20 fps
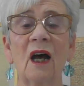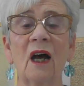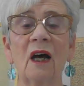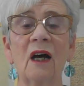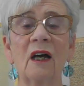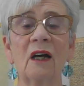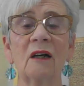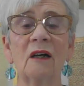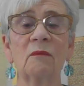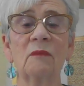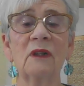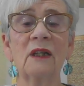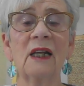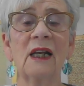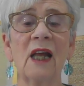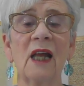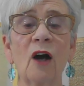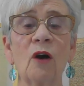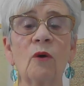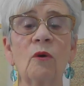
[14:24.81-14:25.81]

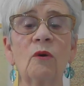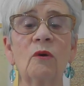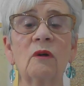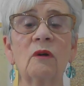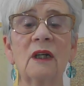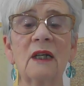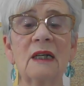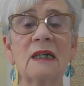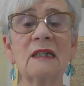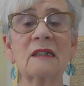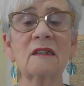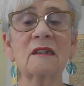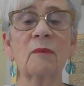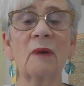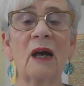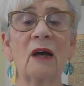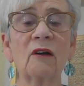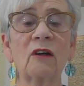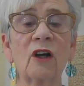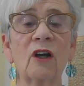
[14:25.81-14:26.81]
Leo is
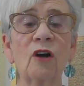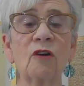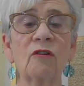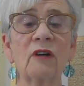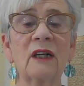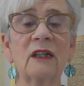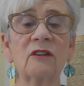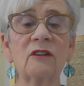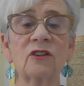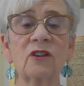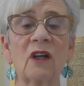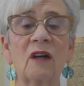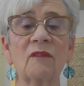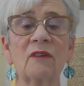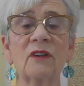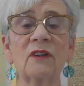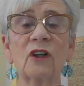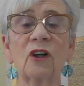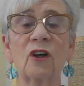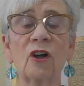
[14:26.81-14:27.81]
about courage,
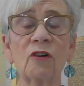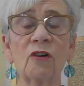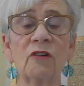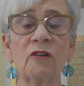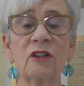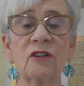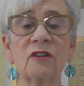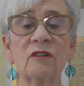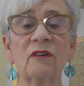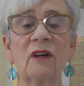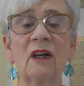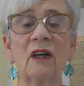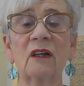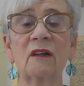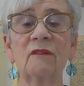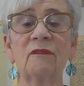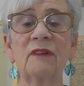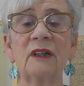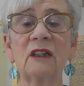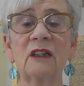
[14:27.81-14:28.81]
having the courage of our
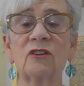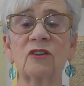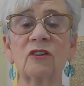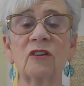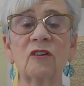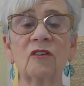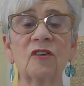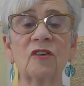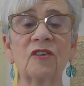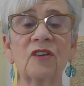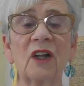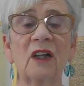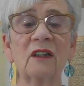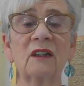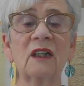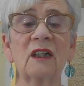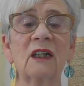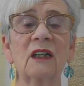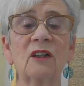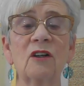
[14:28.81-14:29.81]
convictions,
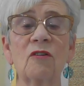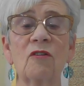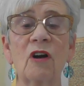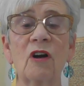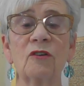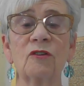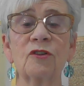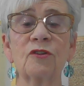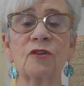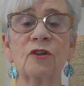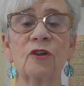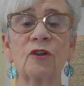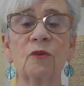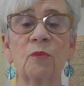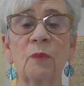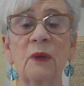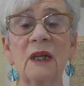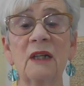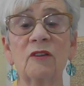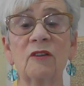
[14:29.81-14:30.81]
standing in our own
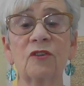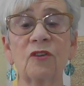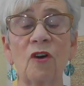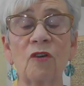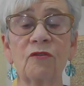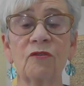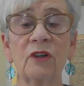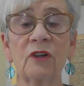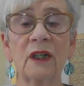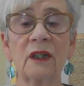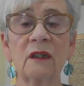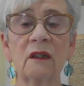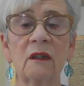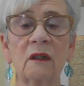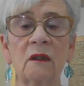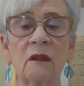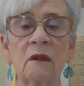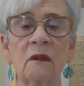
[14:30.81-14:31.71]
truth, being sovereign